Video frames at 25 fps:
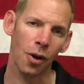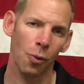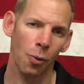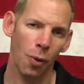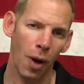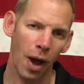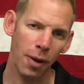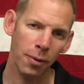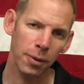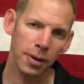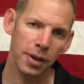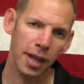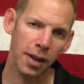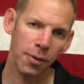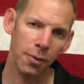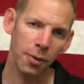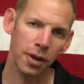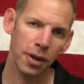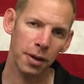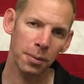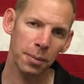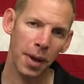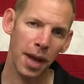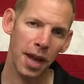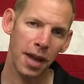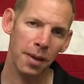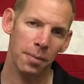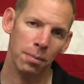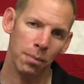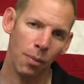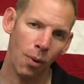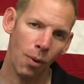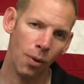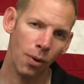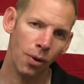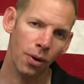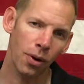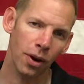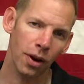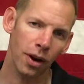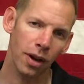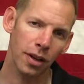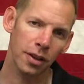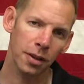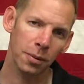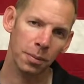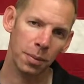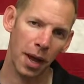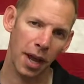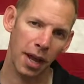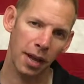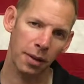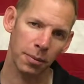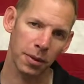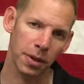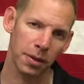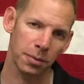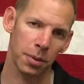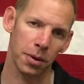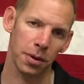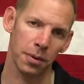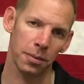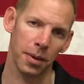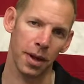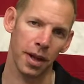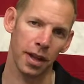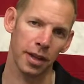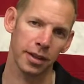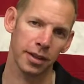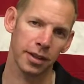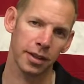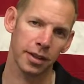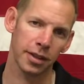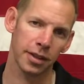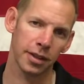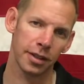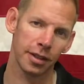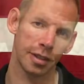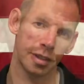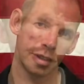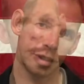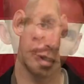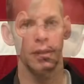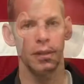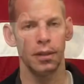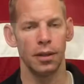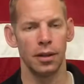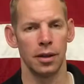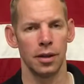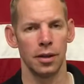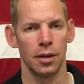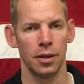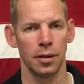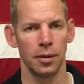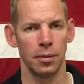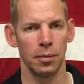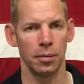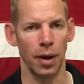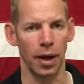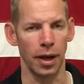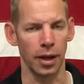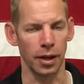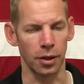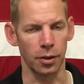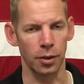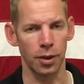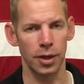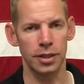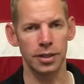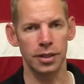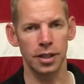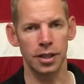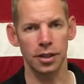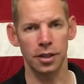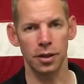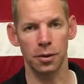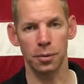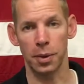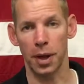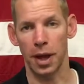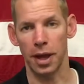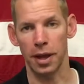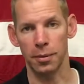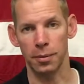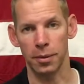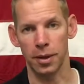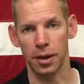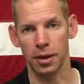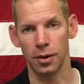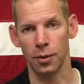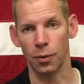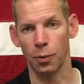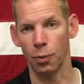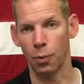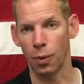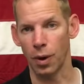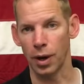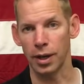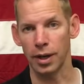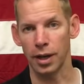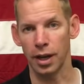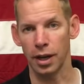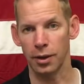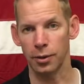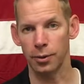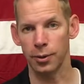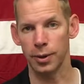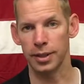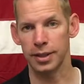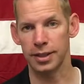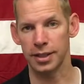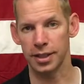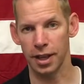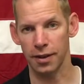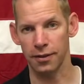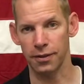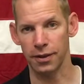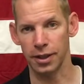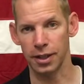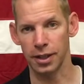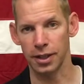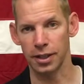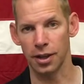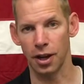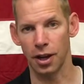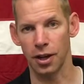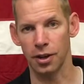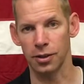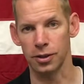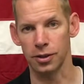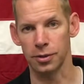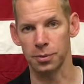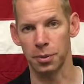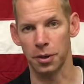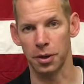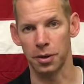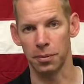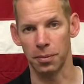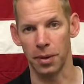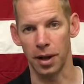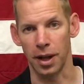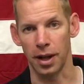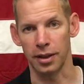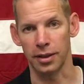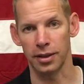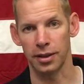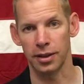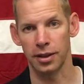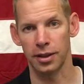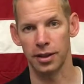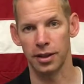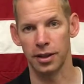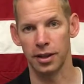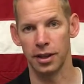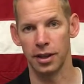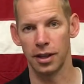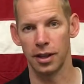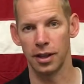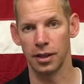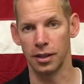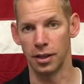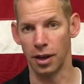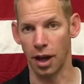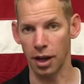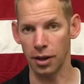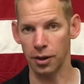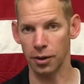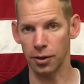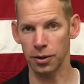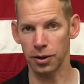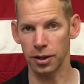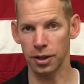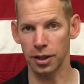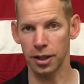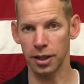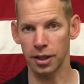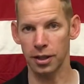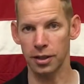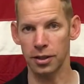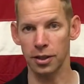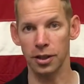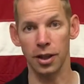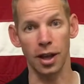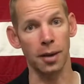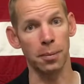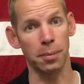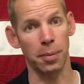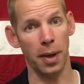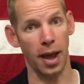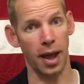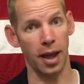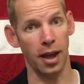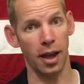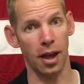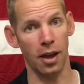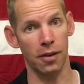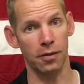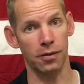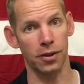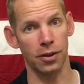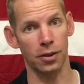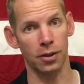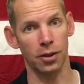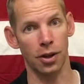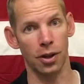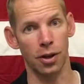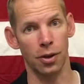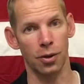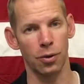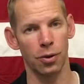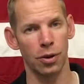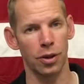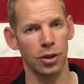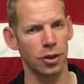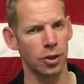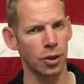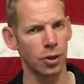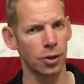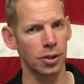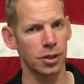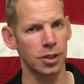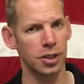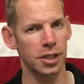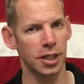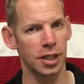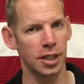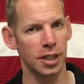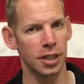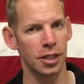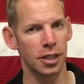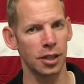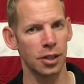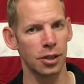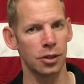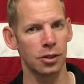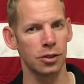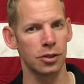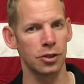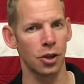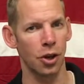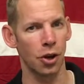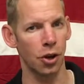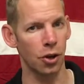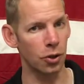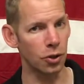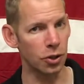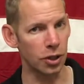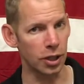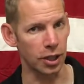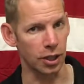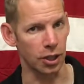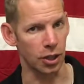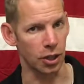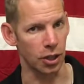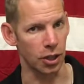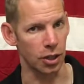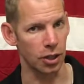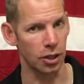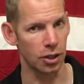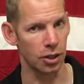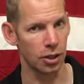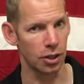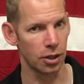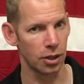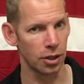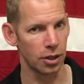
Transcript: why would they want to pay more on their payment per month? By increasing their payment $170 per month, not only do they pay off their loan 13 years earlier,